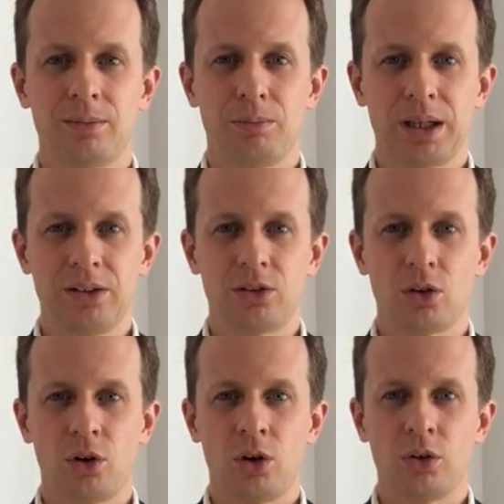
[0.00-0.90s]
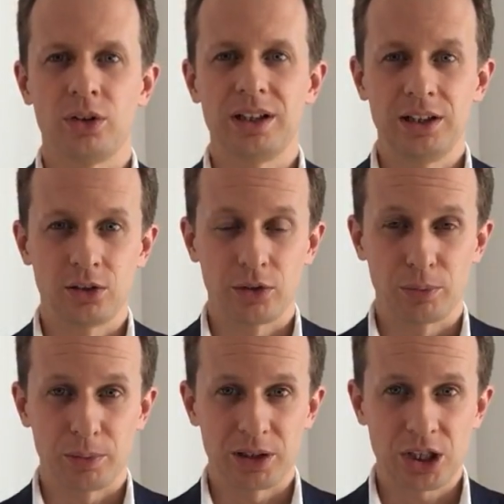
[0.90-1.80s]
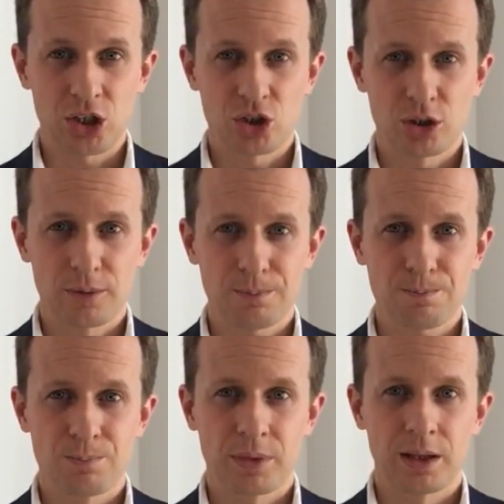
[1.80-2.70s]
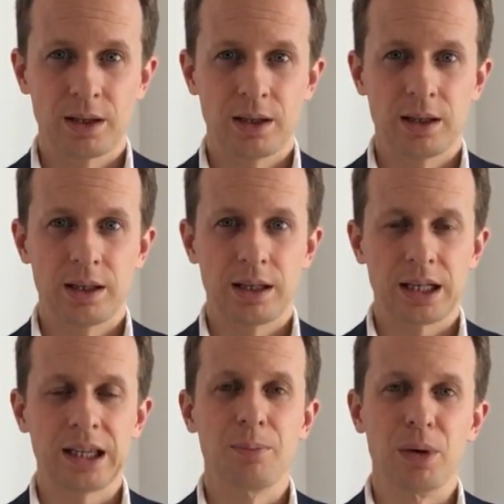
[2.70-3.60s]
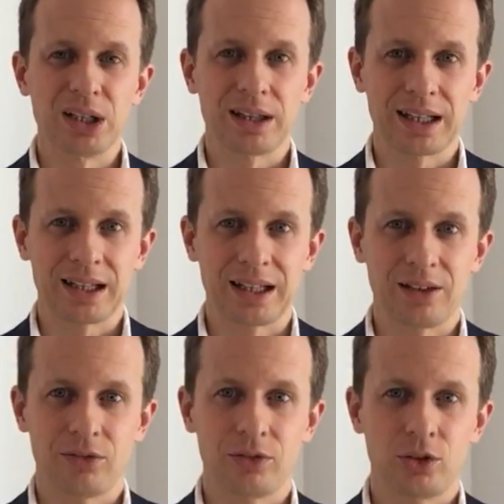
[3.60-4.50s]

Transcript: based on ease of implementation and the money they can give.